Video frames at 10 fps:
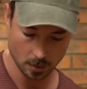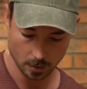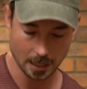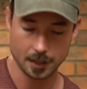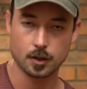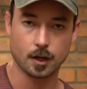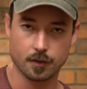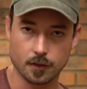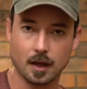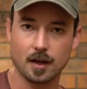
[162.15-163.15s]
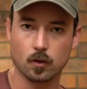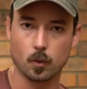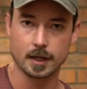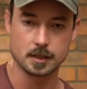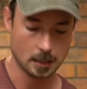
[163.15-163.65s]
the
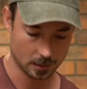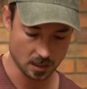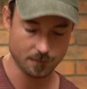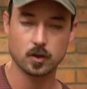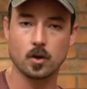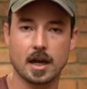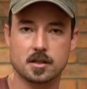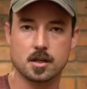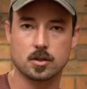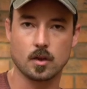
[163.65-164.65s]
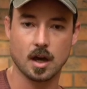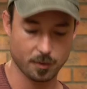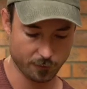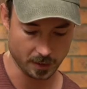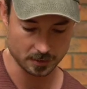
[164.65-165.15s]
cutaways giving you access to the upper
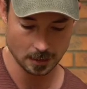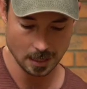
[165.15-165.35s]
frets.